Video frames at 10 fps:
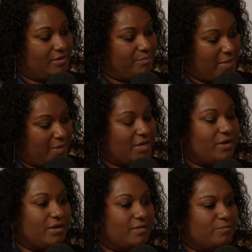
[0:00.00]

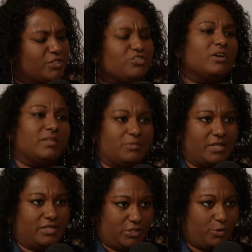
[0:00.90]
maybe struggling
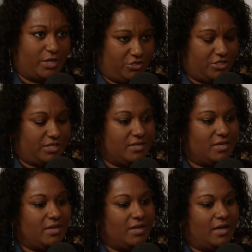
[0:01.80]
with this question
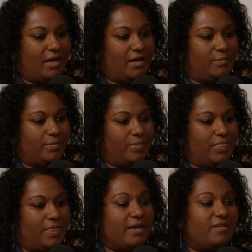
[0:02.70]

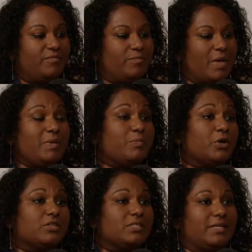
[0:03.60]
that have maybe
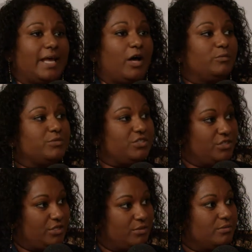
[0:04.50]
personally helped
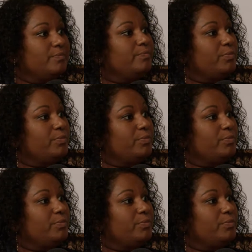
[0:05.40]
you